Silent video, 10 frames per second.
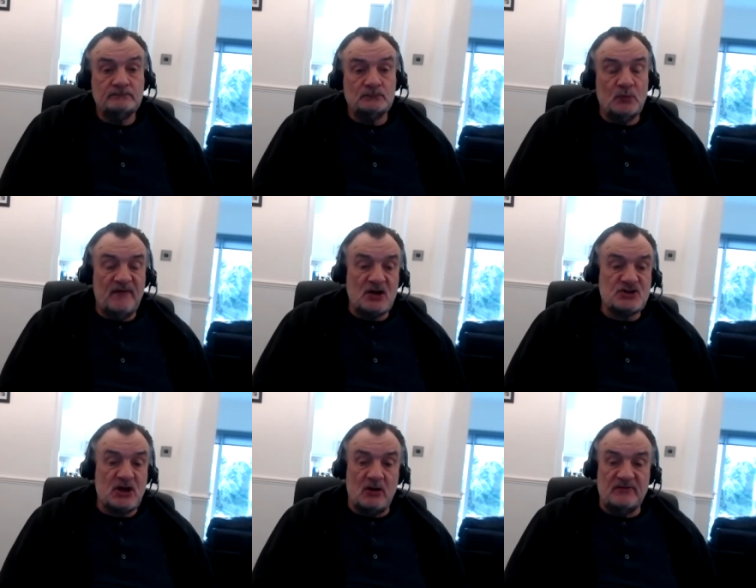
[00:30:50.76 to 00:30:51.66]
without a
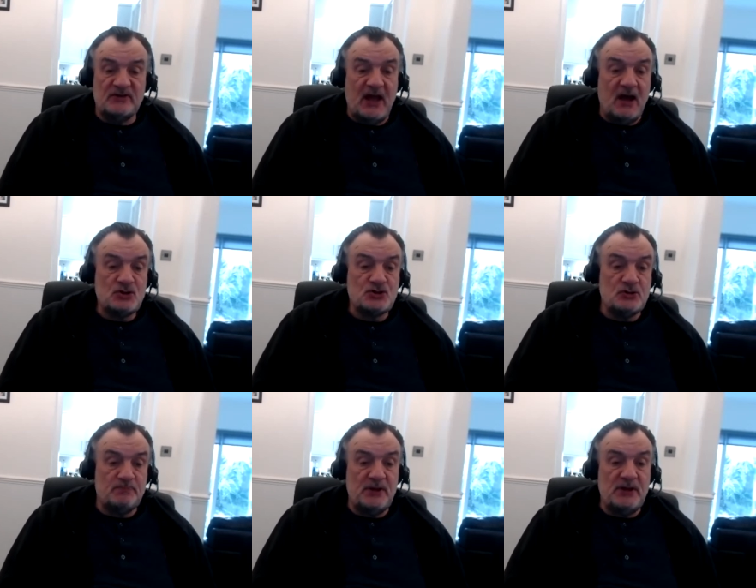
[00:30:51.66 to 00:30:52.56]
shadow of a doubt,
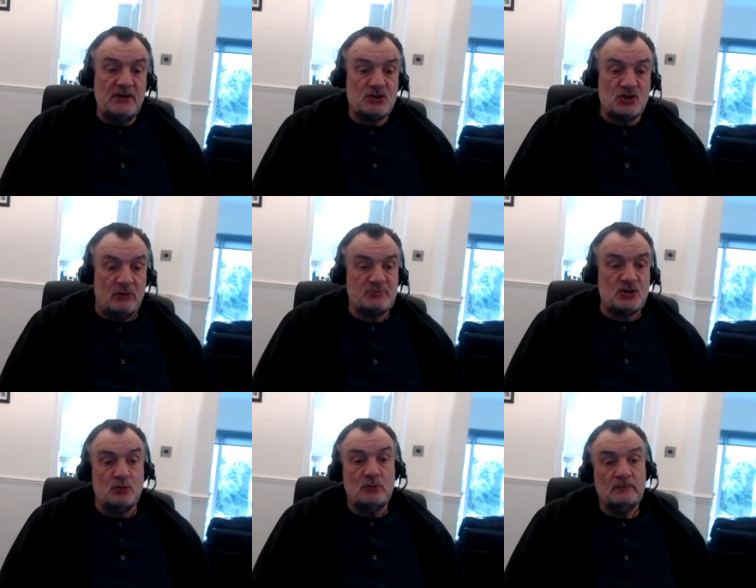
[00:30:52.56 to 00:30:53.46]
should be the top
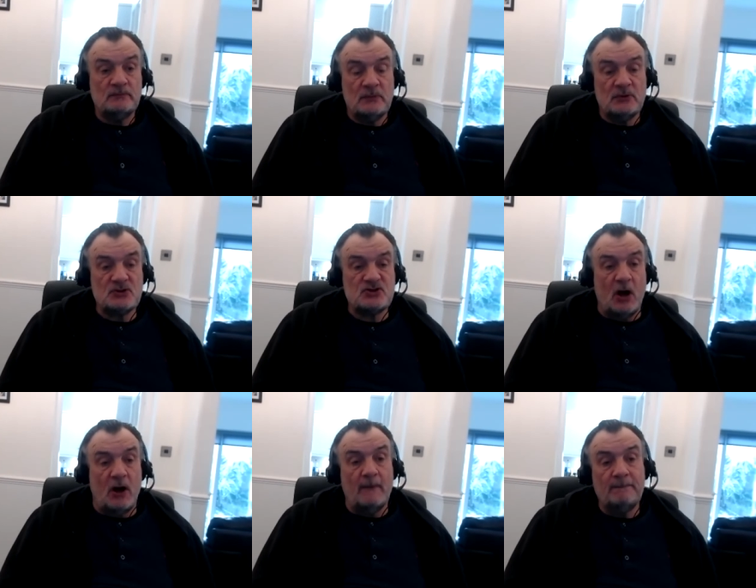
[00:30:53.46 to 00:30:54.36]
two that
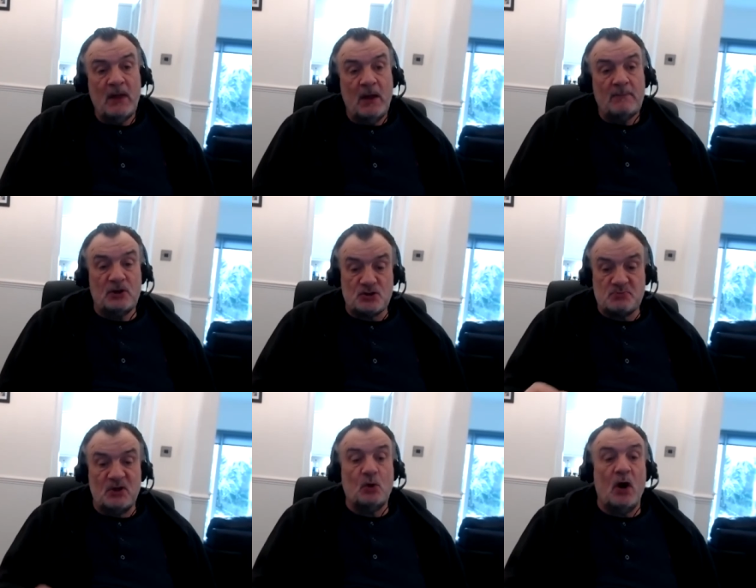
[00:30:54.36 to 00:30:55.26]
start because
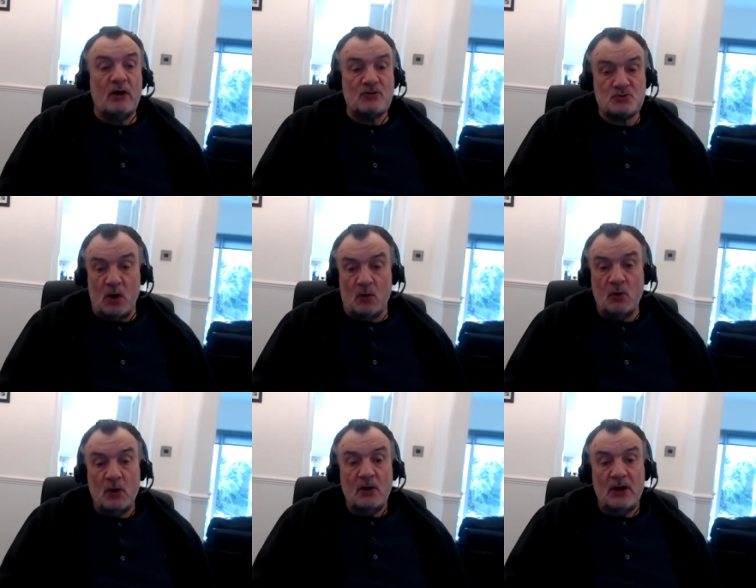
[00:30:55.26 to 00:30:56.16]
Maguire as well
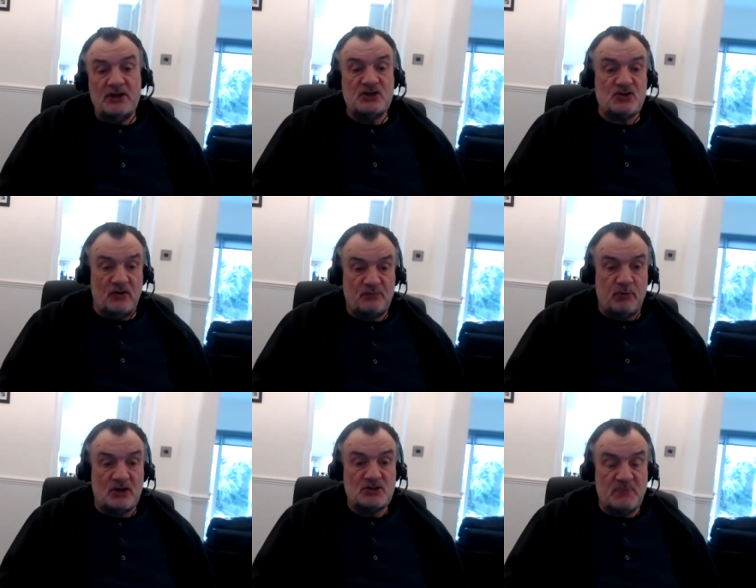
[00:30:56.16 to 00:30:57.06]
he deserves
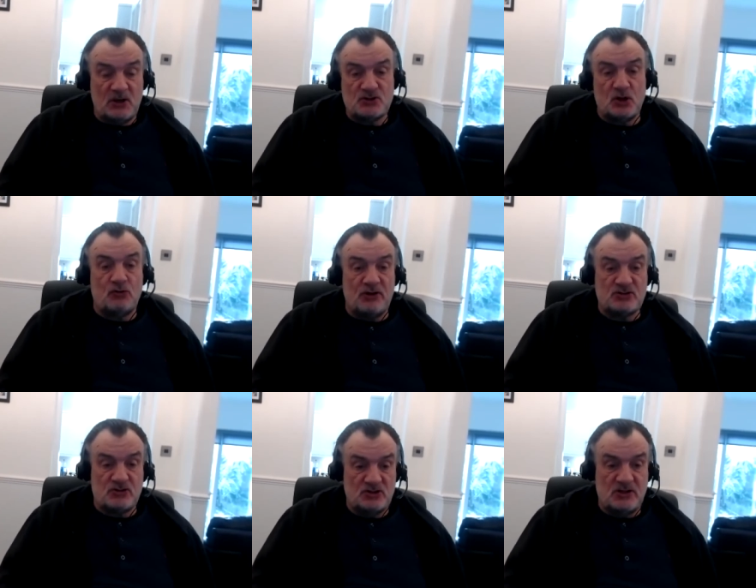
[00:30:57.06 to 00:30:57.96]
praise because I
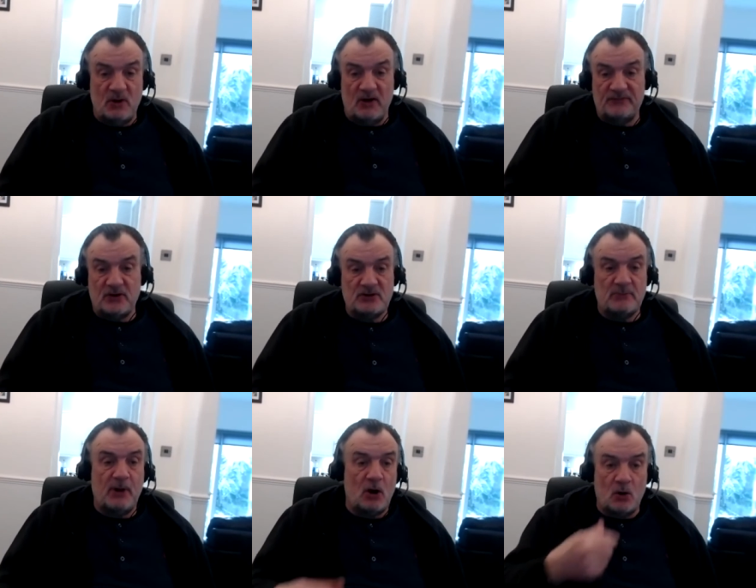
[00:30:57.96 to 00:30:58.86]
criticised him after the
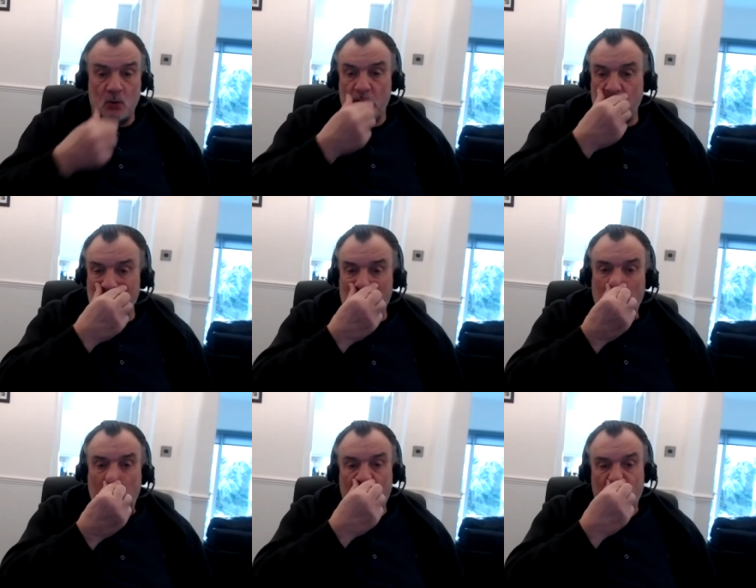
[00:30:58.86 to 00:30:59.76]
debacle in uh,
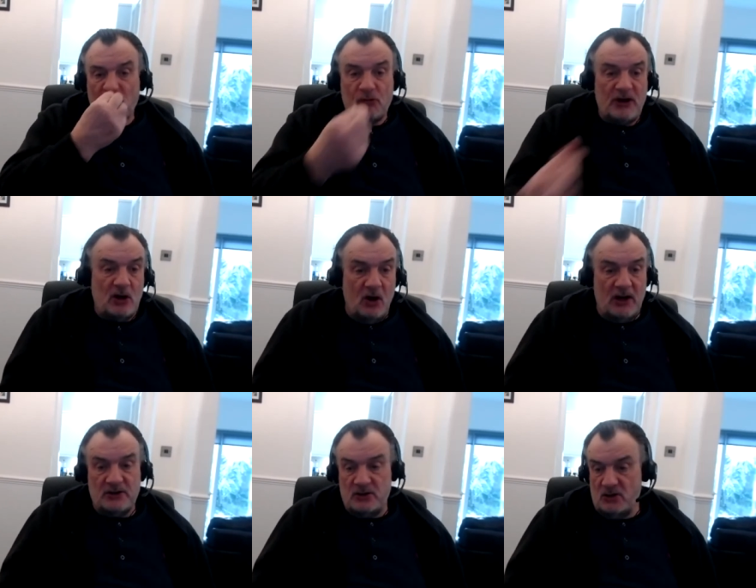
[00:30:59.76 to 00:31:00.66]
on the Greek
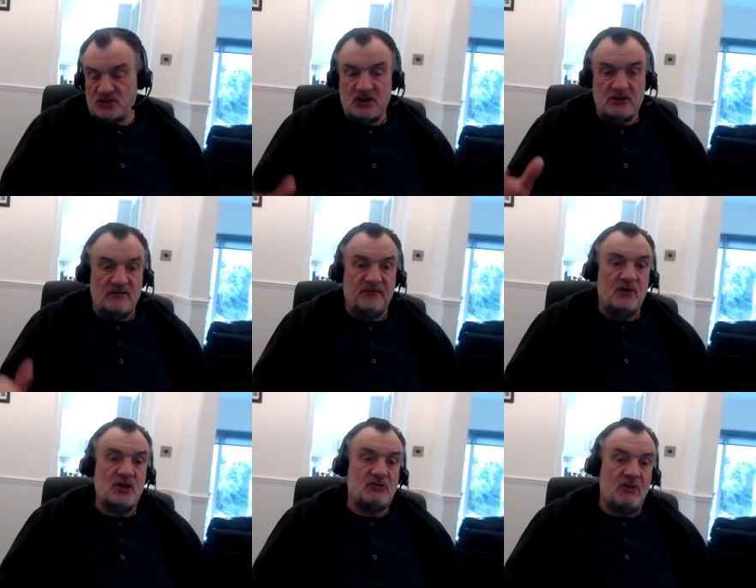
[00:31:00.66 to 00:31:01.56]
island, and I said the
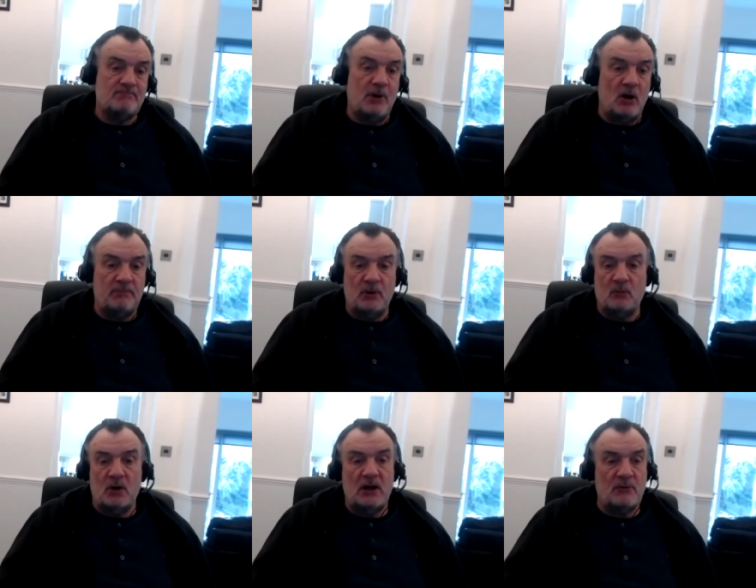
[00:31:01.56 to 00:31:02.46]
thirty grand bar bill,
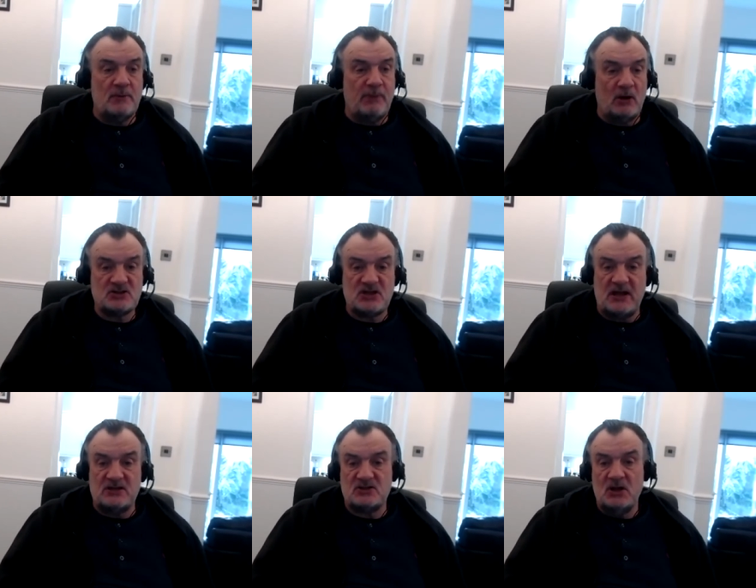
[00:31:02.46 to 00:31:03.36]
what a load of bollocks that is.